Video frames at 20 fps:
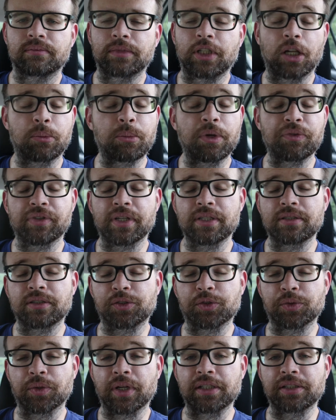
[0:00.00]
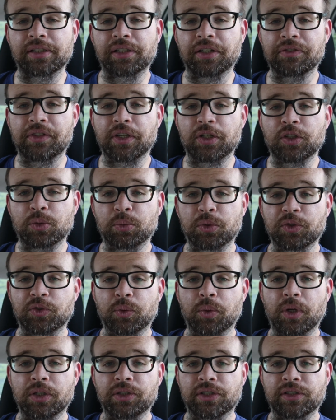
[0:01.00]
Hello, my friends. It's Ryan Skinner. Thank you so much
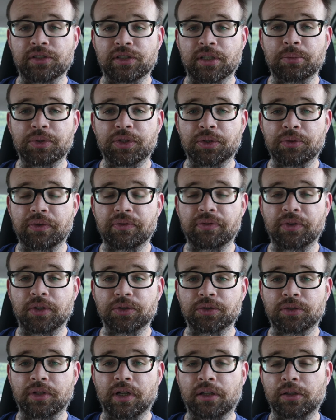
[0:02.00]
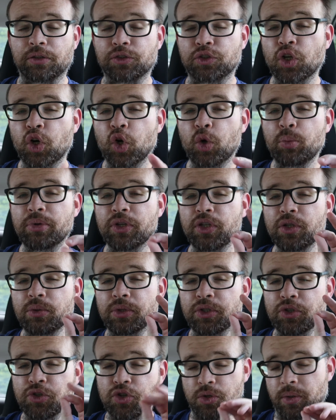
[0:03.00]
for watching this episode of the Falls Chronicles. Hope
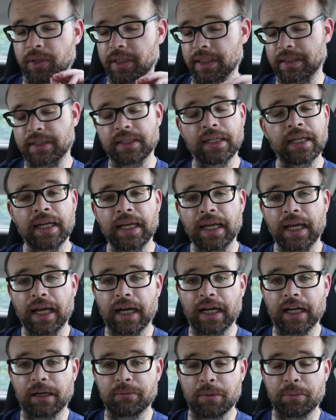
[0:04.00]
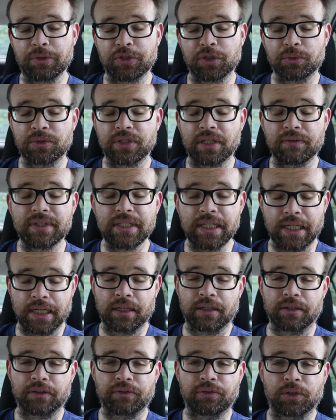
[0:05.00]
you enjoyed it. Episode
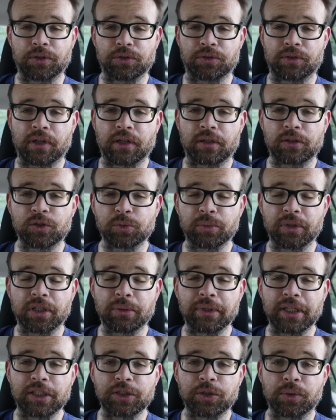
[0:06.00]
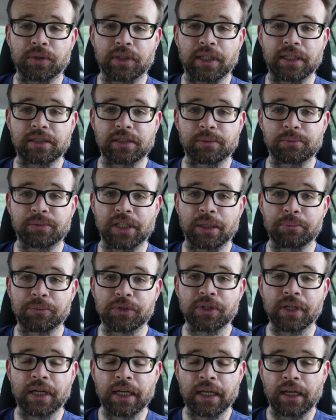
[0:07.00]
17 of the Falls Chronicles will be coming at you in late
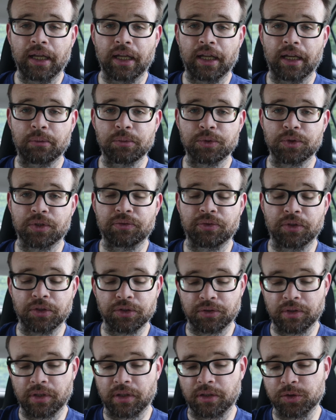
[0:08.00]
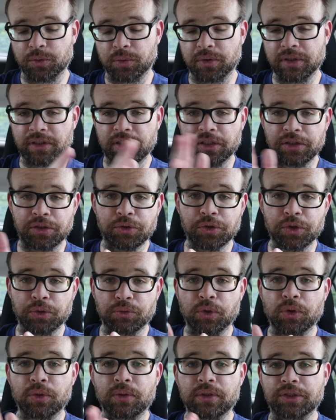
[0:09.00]
September. So the Falls Chronicles will continue to
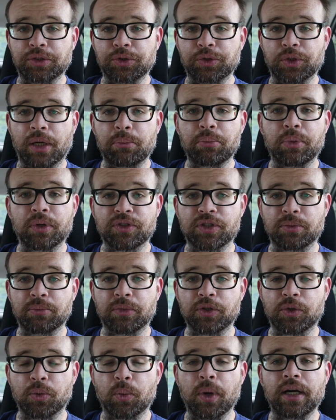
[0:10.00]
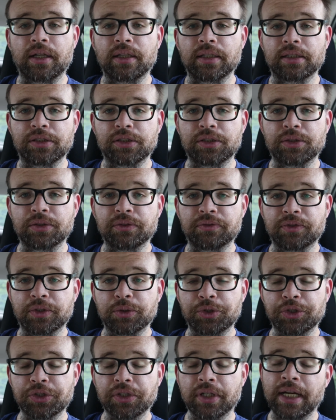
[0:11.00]
roll and drop once a month well into the
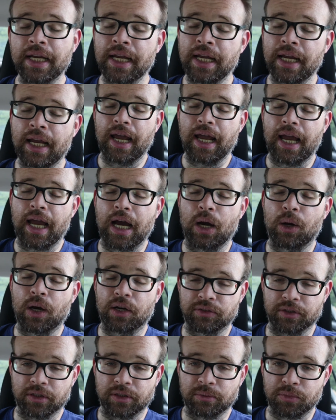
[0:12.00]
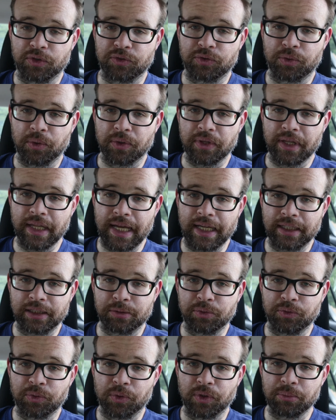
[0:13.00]
future. However, before
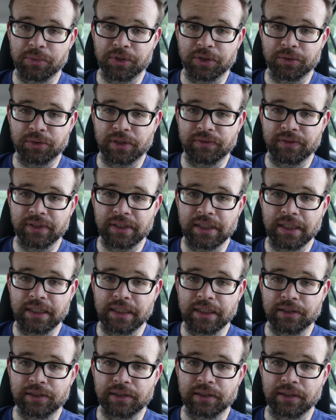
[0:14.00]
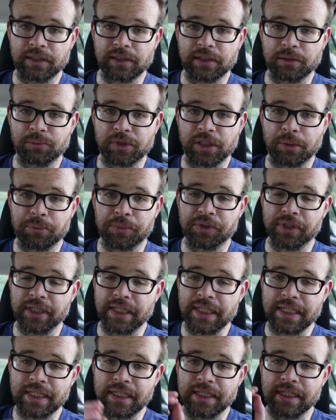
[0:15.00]
that, before episode 17 hits in late September,
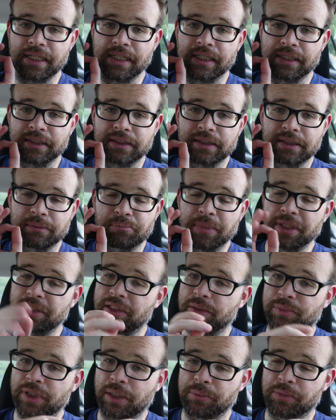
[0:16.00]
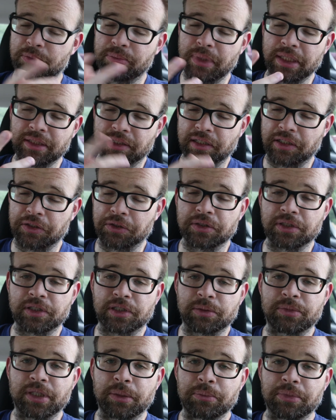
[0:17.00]
in mid-September, basically early
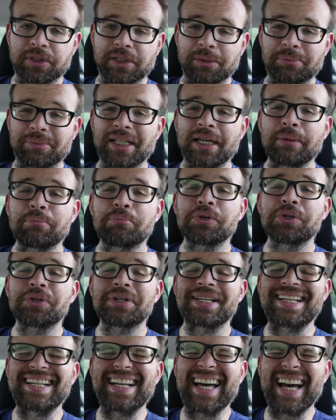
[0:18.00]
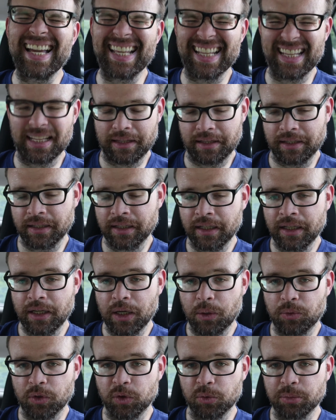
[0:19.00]
September, September 9th,
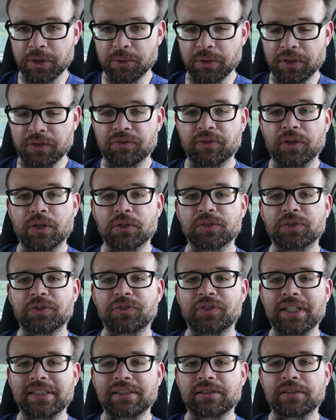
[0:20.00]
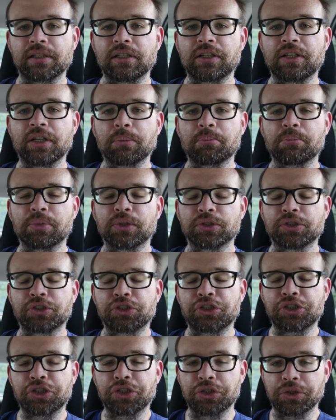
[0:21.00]
we will be doing Falls Fest number
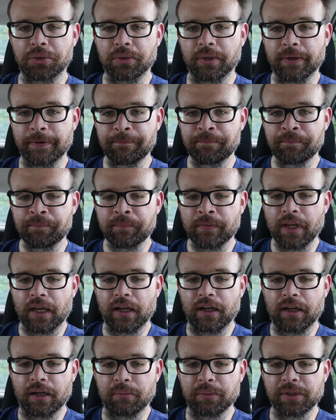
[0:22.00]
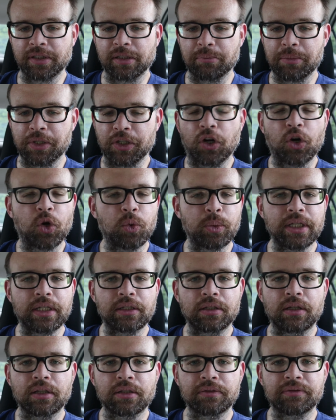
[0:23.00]
2. It's going to be an
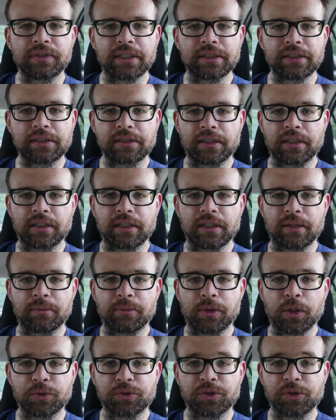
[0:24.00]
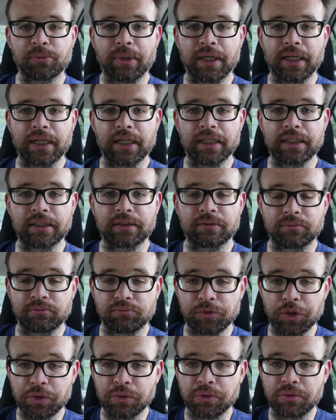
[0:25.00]
all-week-long event hosted by
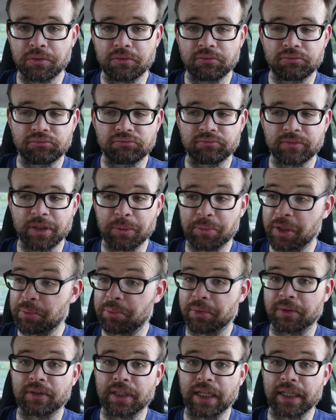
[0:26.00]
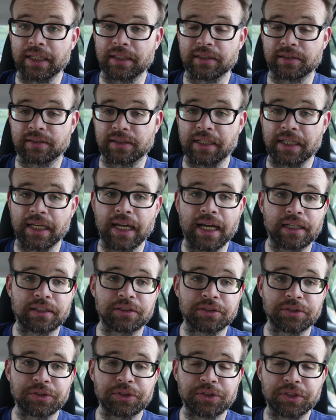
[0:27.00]
you, the people, I guess, and the
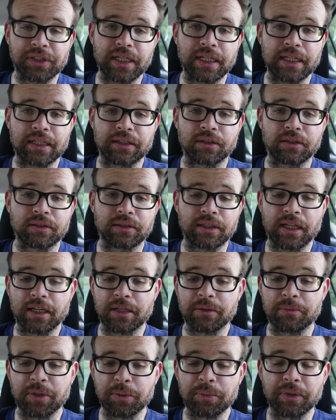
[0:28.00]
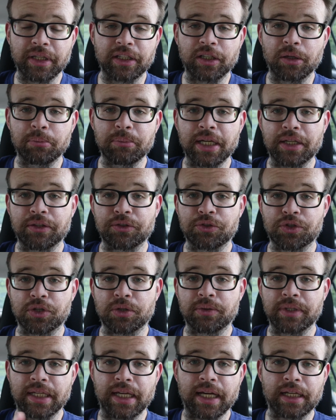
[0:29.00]
actors, and a lot of the people that helped make the
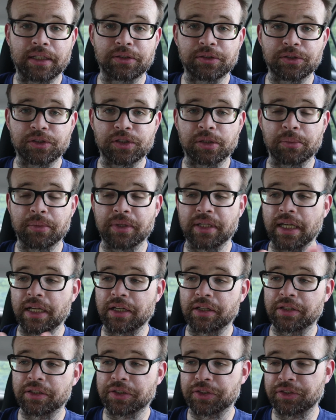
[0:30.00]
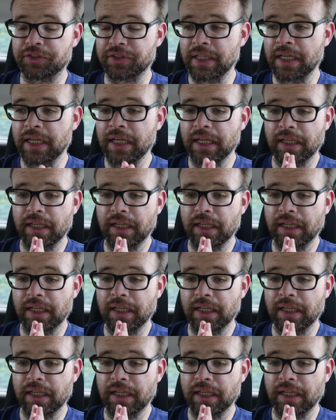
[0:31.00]
show, the actors, some of the editors,